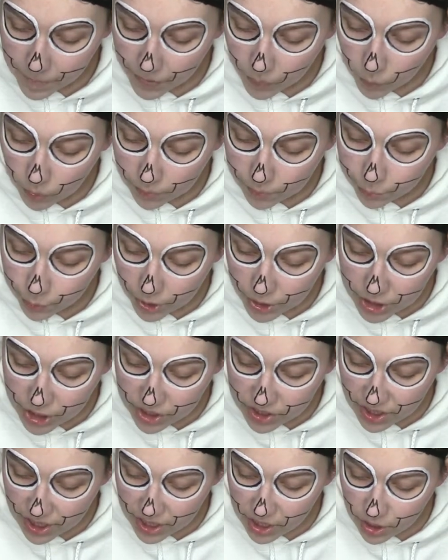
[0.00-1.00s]
What
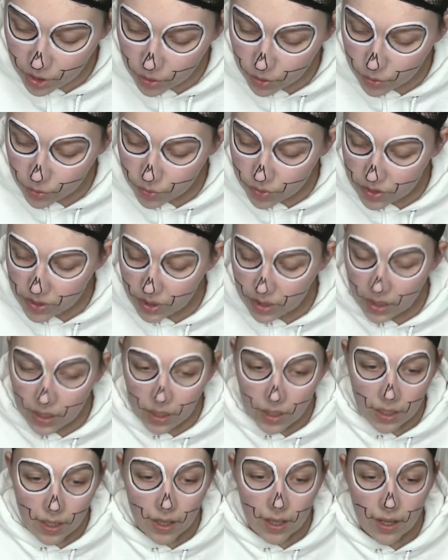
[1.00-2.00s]
brushes I used,
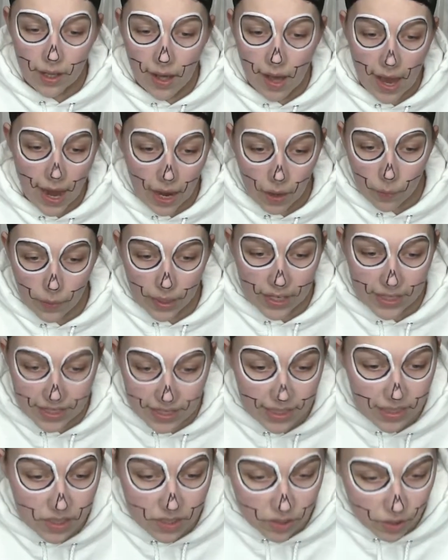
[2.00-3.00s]
how I
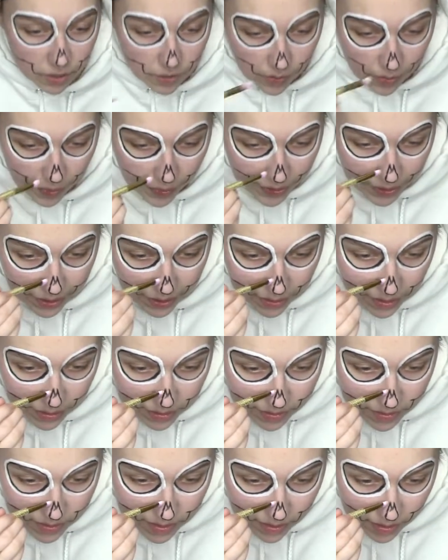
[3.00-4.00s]
did certain
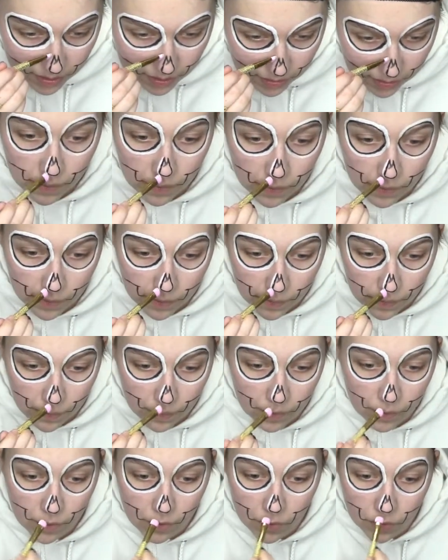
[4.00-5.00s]
things.
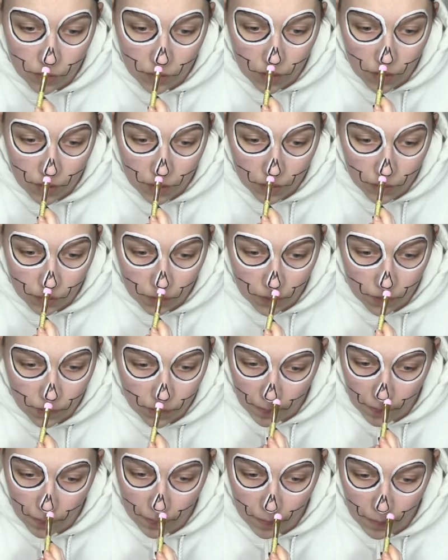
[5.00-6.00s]
So,
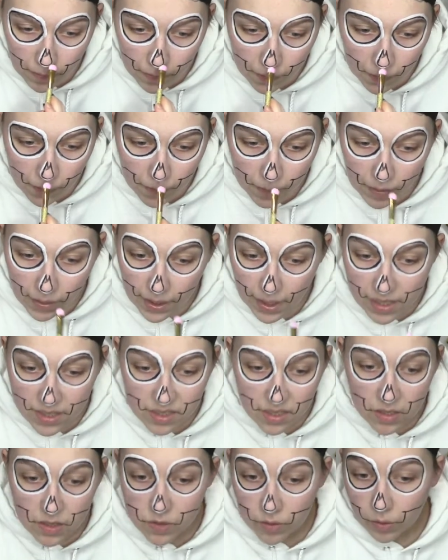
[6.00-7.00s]
I
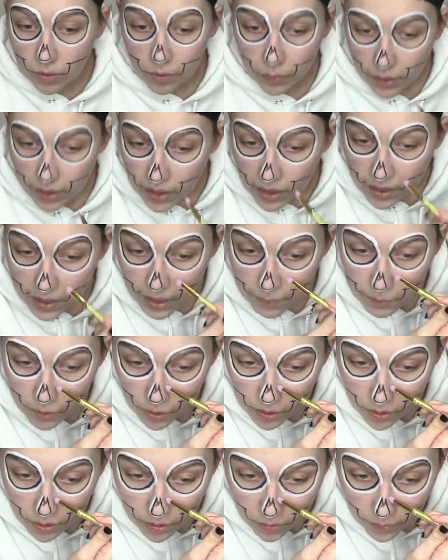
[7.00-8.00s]
said screw it, and I'm
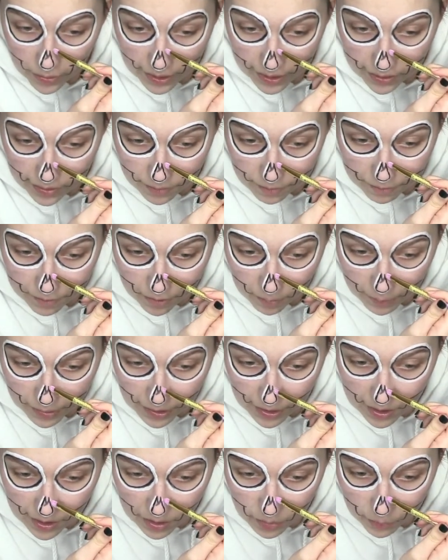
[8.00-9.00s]
going to go ahead and film it
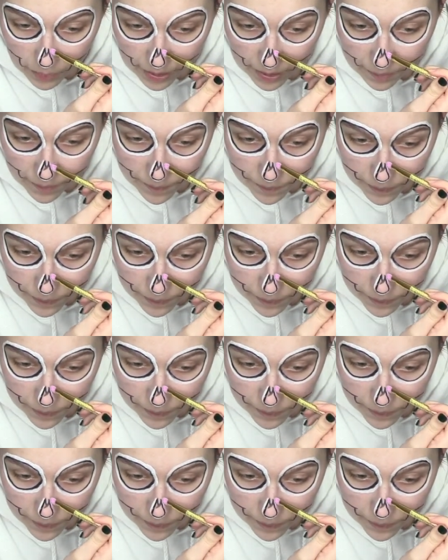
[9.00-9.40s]
anyway.